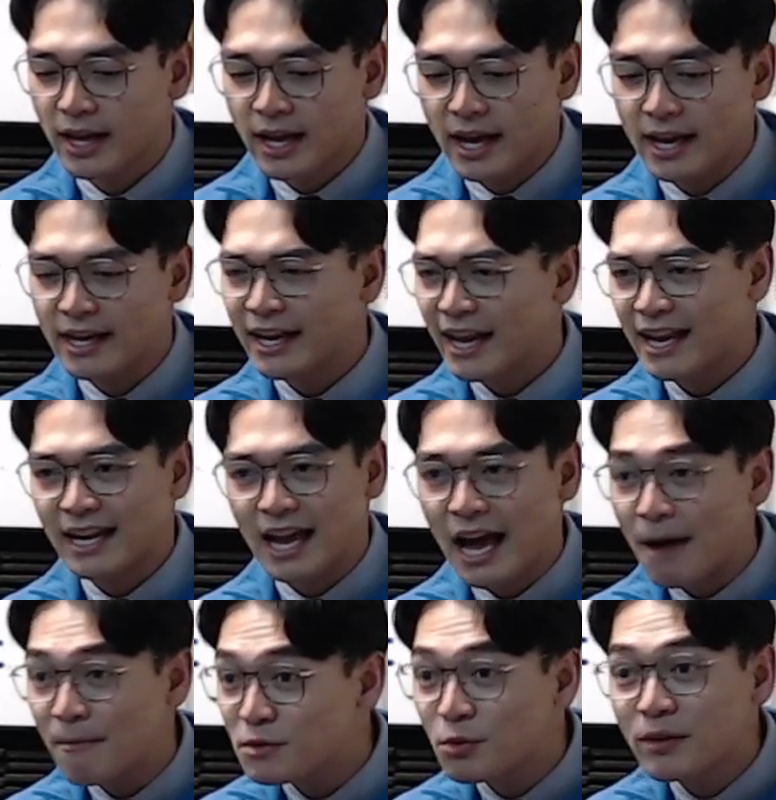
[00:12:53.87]
And again,
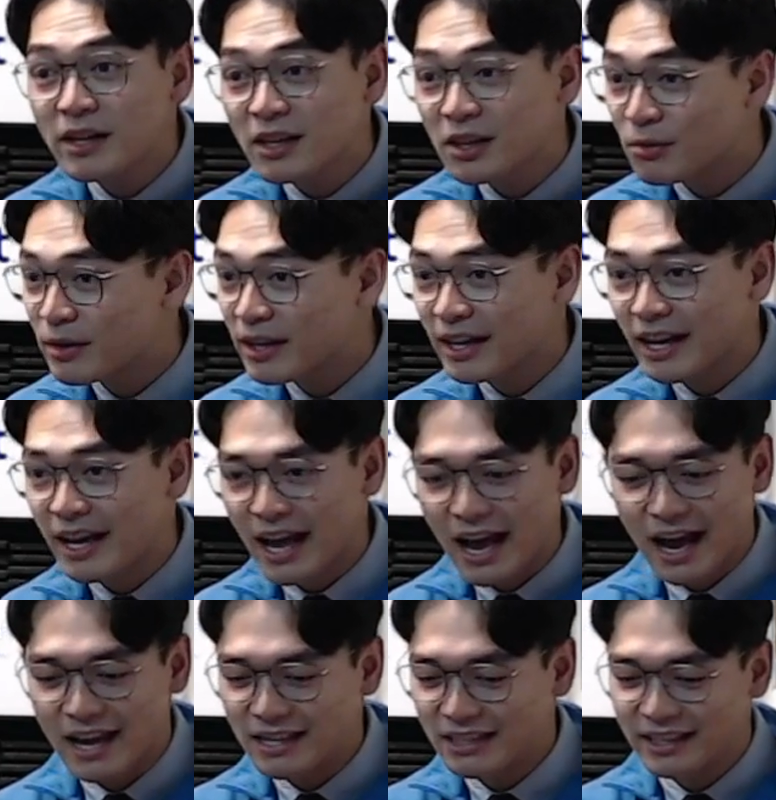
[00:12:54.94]
I'm 23.
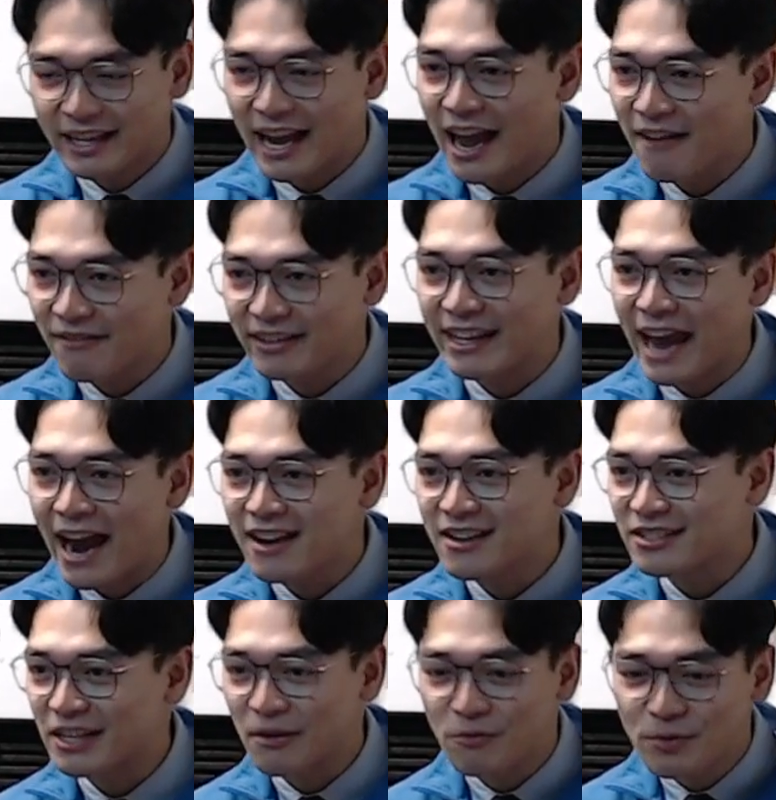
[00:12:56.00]
I still have the
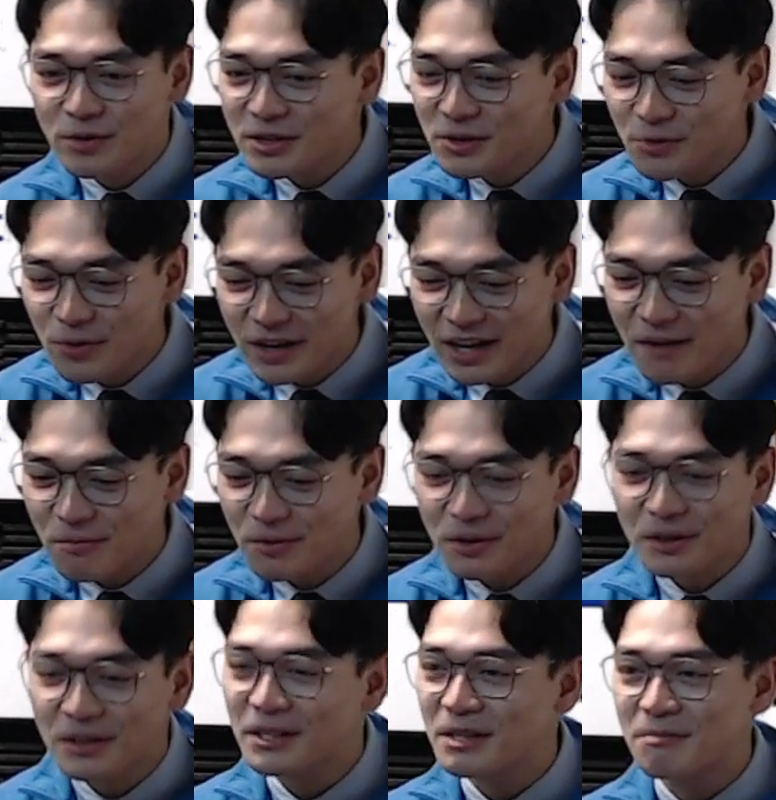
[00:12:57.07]
energy. I'm willing to wake up
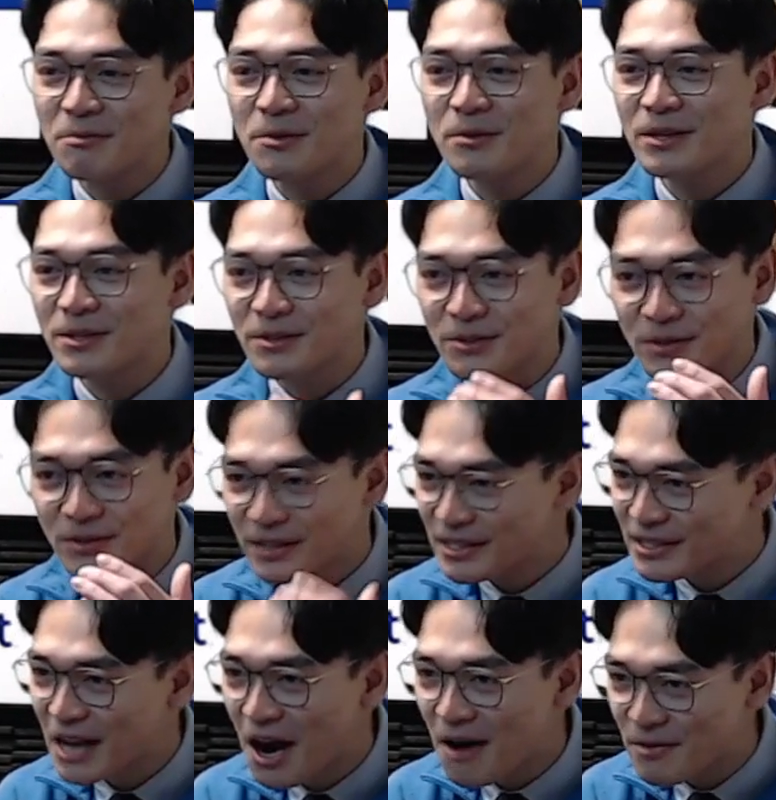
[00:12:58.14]
early in the morning to sit
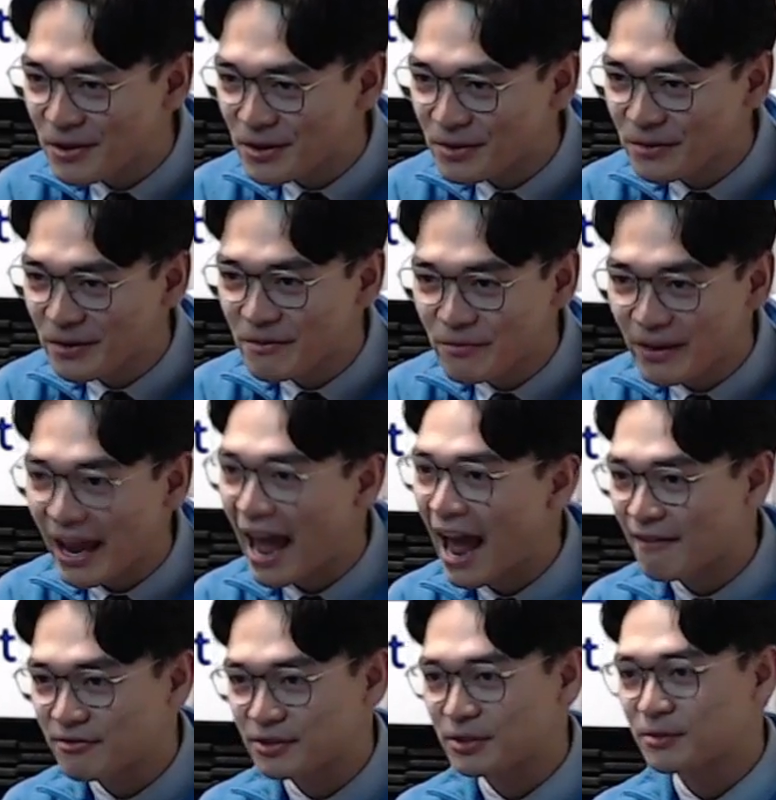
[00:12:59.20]
down with you if we
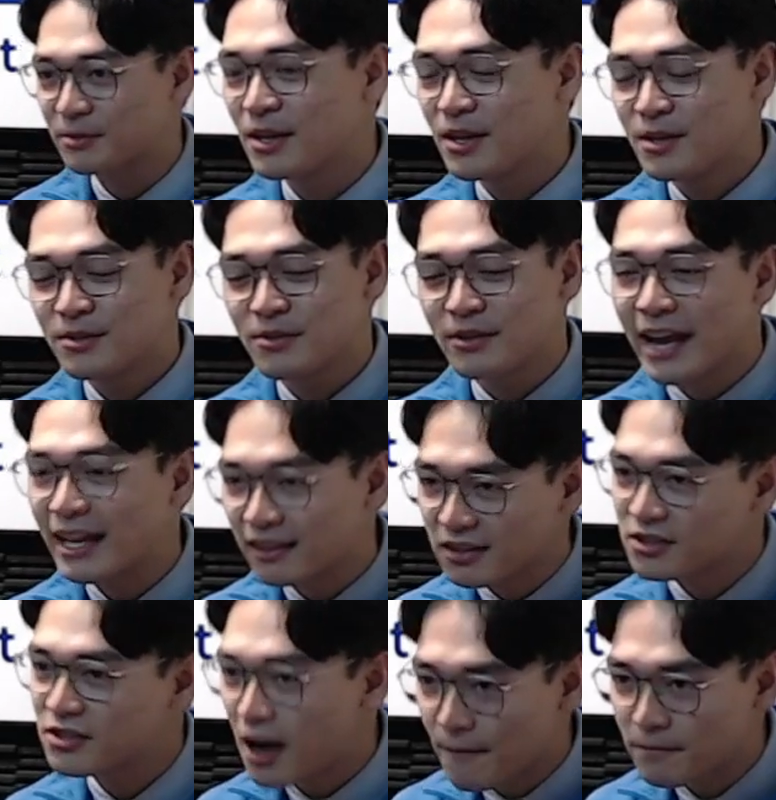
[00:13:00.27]
have to get the
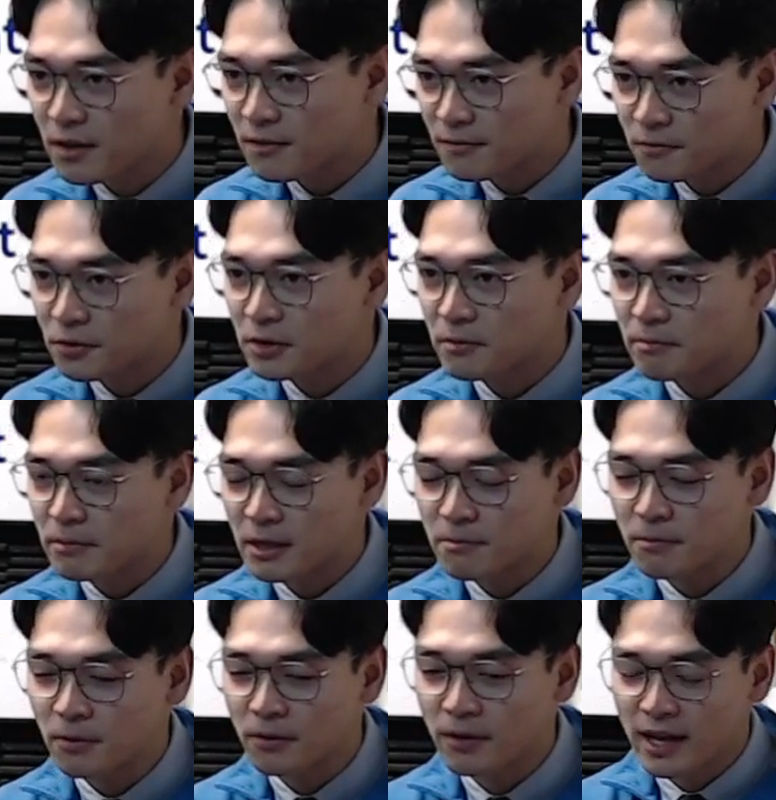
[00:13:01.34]
job done for the
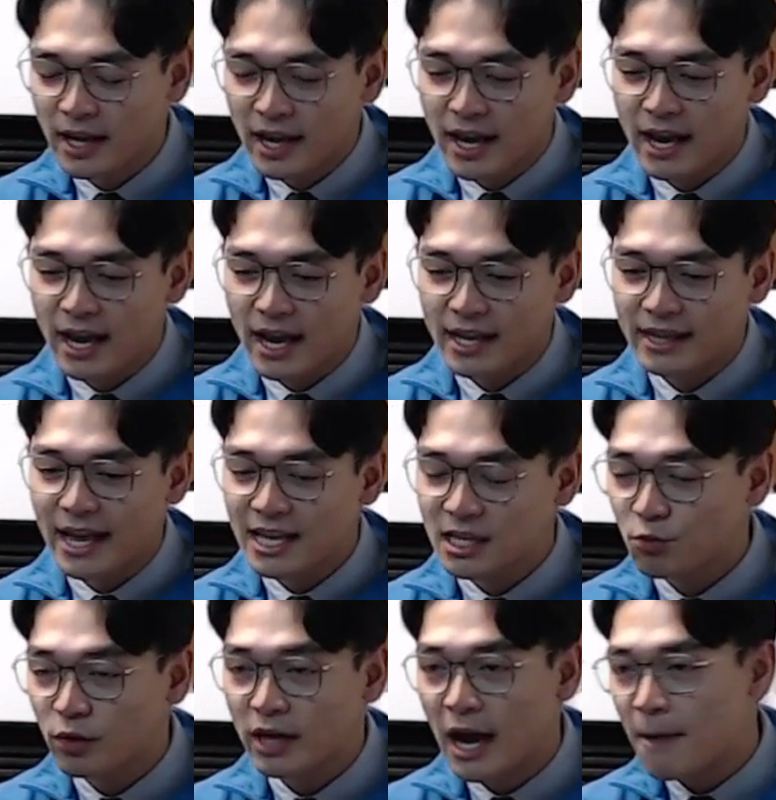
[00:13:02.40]
people. And that's
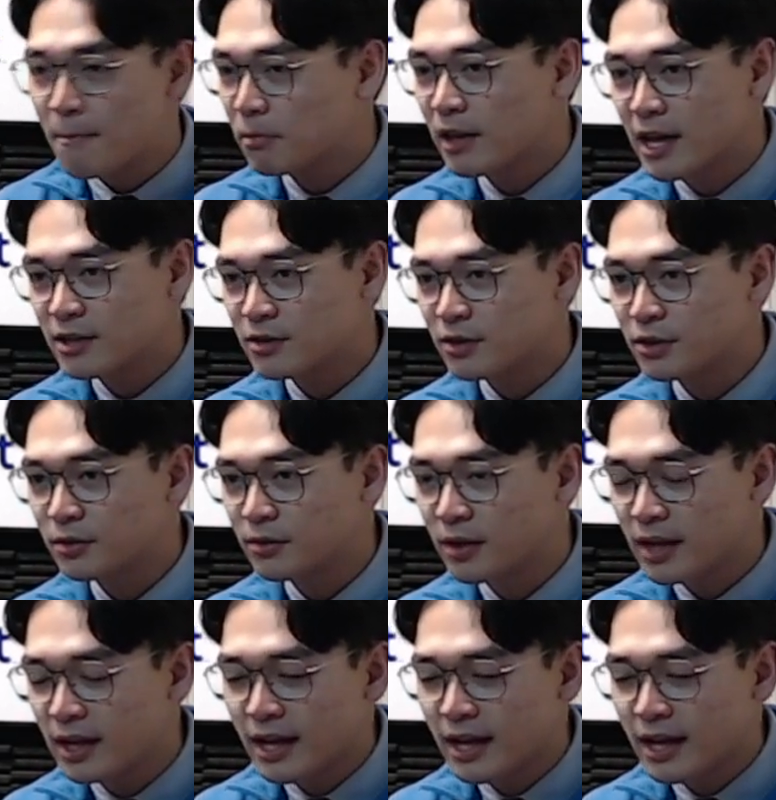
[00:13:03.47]
what I'm planning to do.